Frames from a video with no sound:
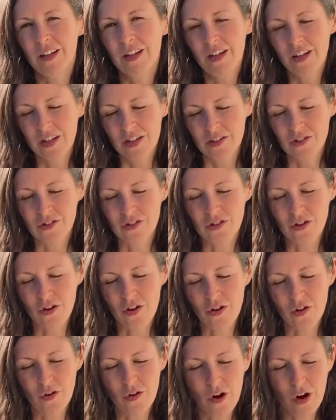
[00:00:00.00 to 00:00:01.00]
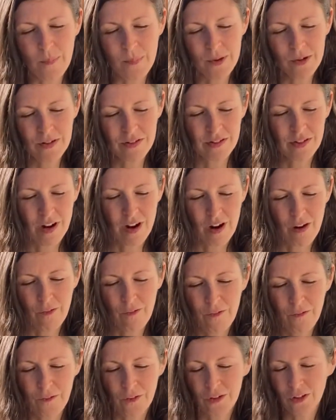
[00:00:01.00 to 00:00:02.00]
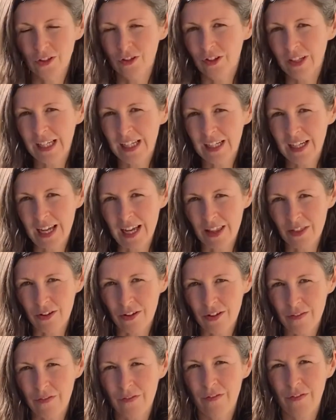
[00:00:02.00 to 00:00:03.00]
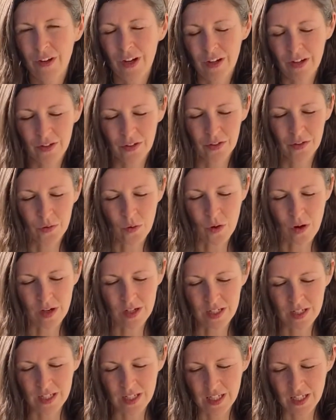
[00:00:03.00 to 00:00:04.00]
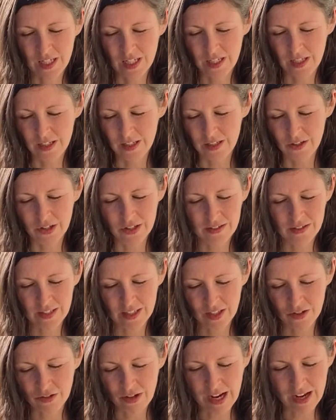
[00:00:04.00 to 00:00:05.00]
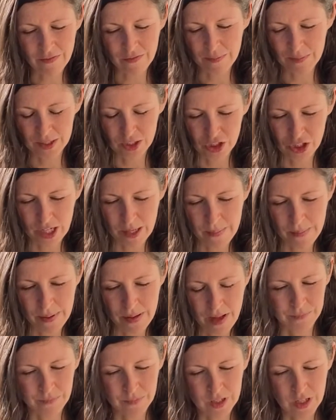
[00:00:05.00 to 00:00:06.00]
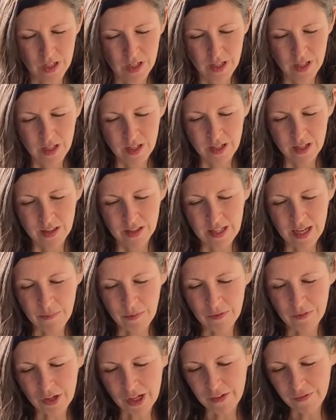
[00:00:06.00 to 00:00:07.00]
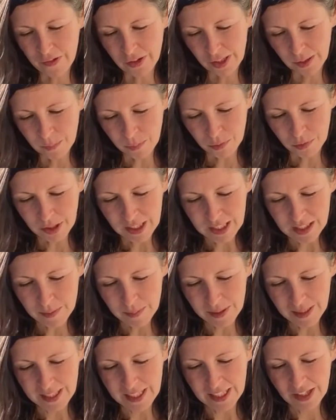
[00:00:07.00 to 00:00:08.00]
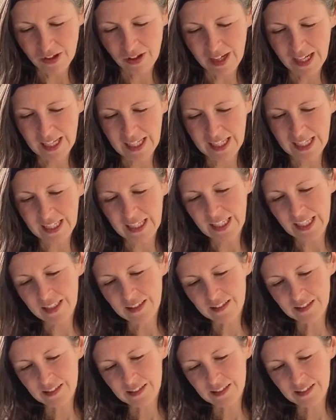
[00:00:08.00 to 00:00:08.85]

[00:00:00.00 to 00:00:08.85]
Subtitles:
So uppers are full grain leather, very good quality, you can see the craftsmanship. Then we've got a very breathable inner lining.